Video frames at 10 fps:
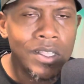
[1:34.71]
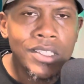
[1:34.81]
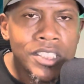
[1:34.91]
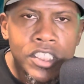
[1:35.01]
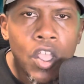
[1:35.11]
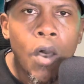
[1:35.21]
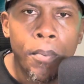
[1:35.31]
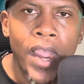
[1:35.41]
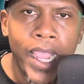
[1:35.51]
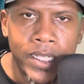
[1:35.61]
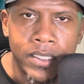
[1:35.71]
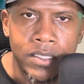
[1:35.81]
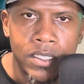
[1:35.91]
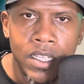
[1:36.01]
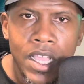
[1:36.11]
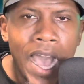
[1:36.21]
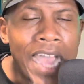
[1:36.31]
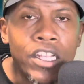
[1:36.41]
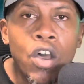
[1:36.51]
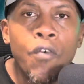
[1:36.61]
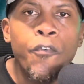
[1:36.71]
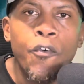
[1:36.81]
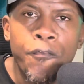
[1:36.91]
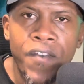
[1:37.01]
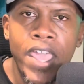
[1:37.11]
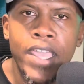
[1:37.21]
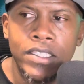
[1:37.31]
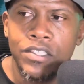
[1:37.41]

this is all practice. I know for fans,